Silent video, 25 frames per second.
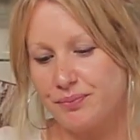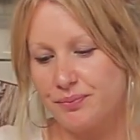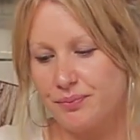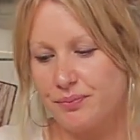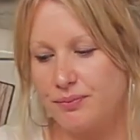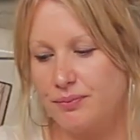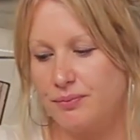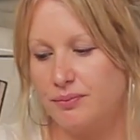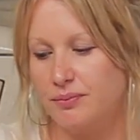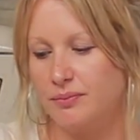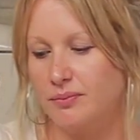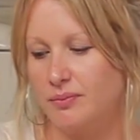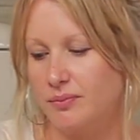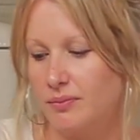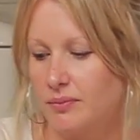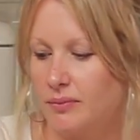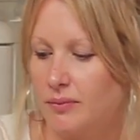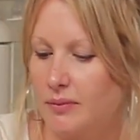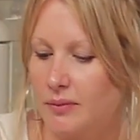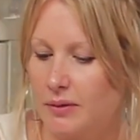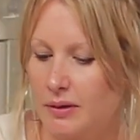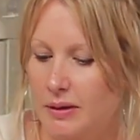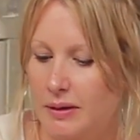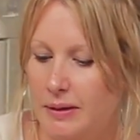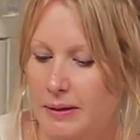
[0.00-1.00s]

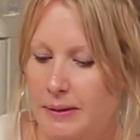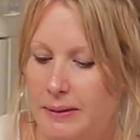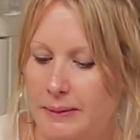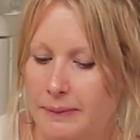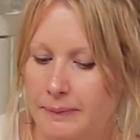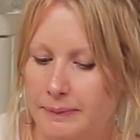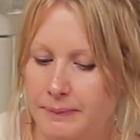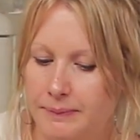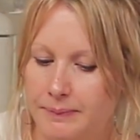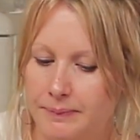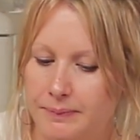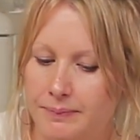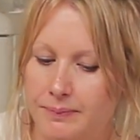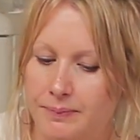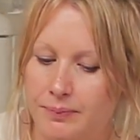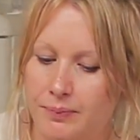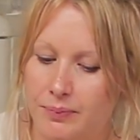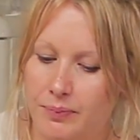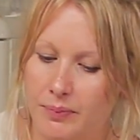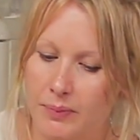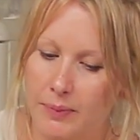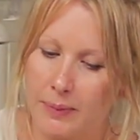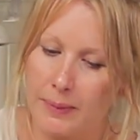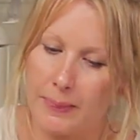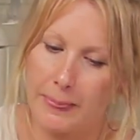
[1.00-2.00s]

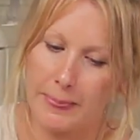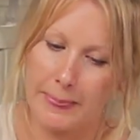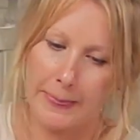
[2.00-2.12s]
(no one is talking)